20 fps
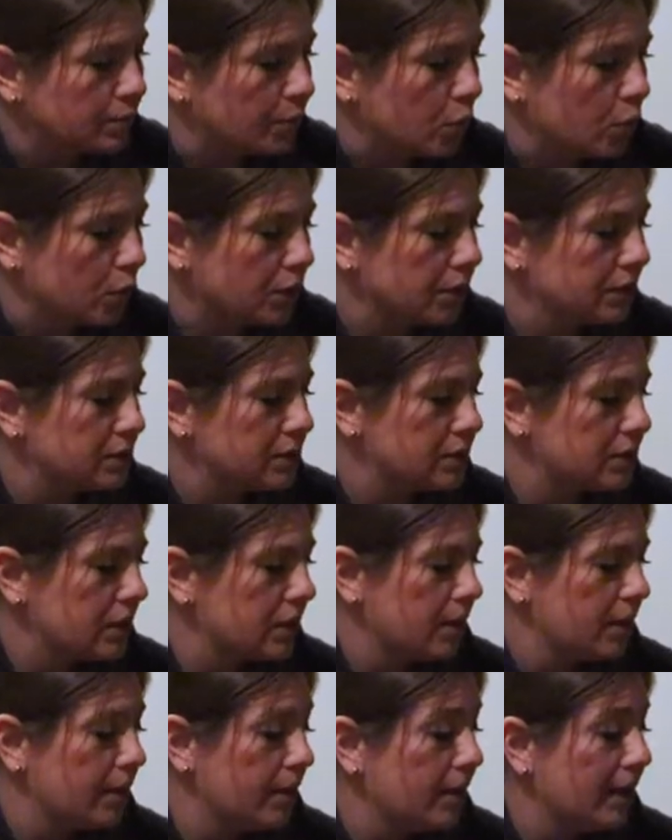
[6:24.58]
these boards.
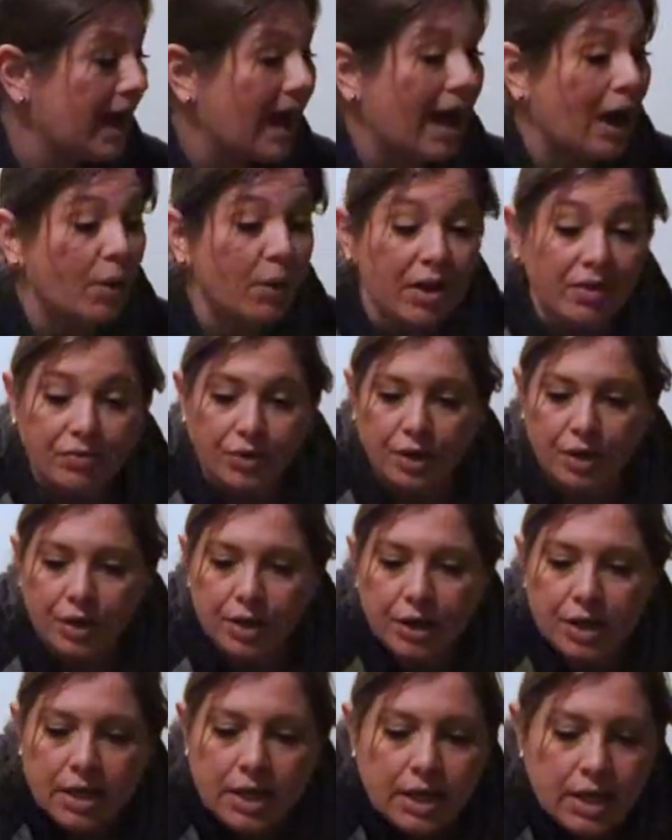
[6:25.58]

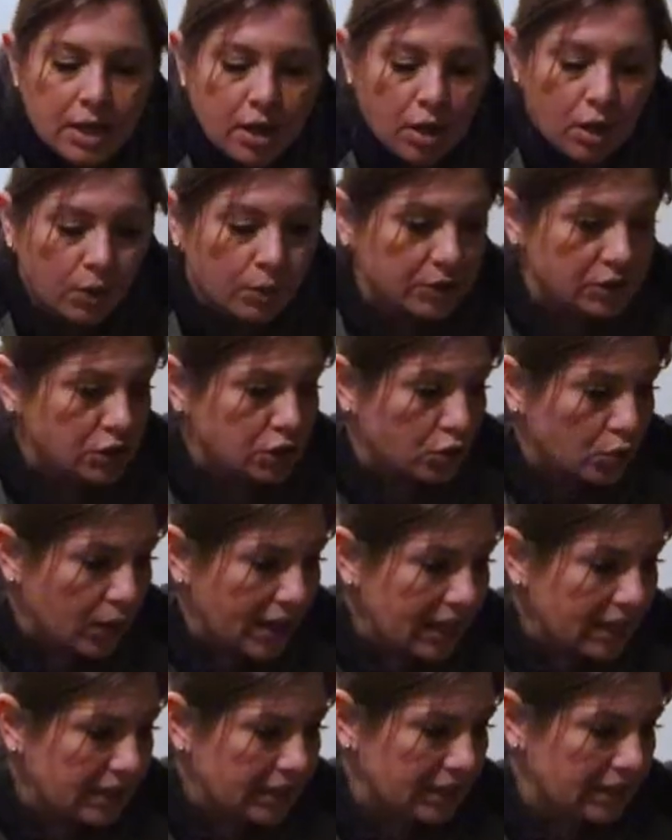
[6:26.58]
However, what's
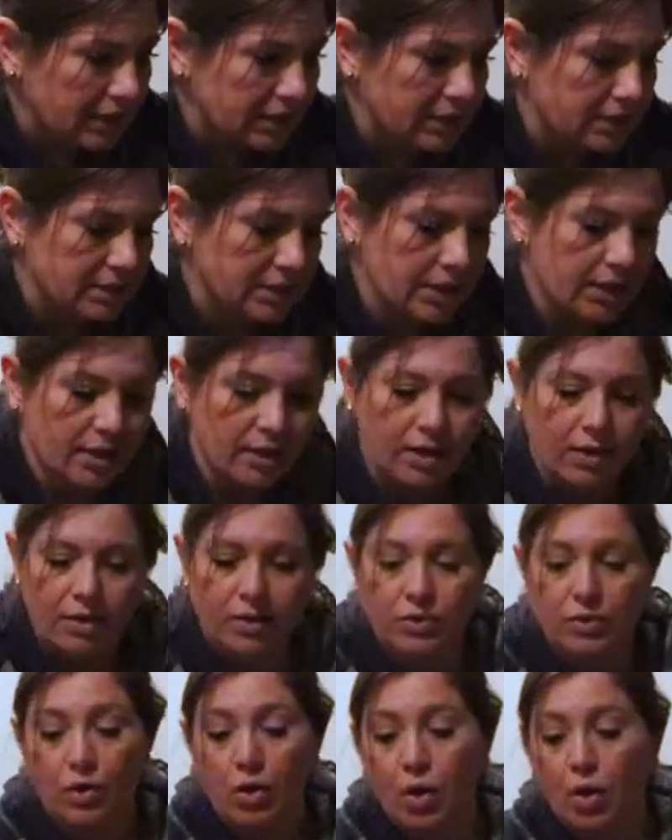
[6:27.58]
great is
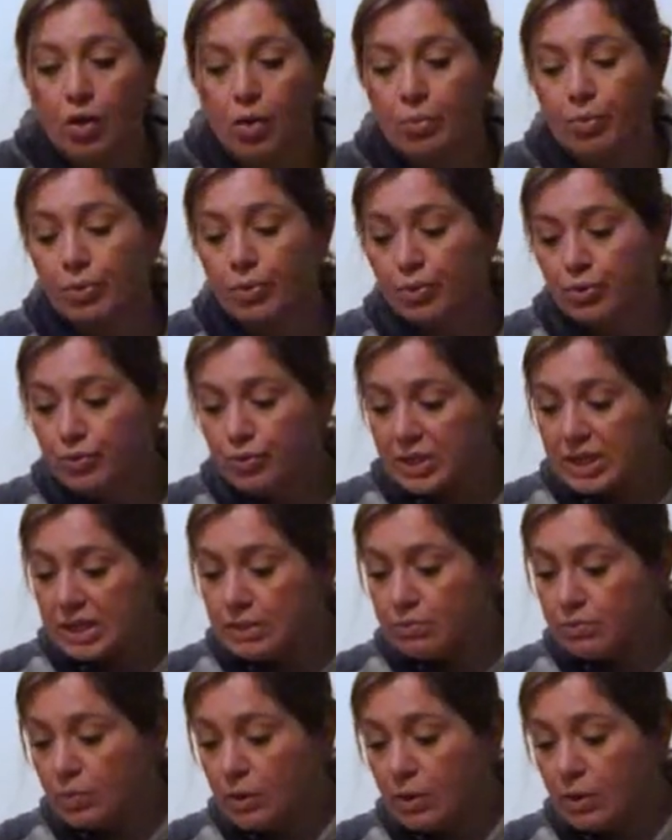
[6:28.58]
that they're all pretty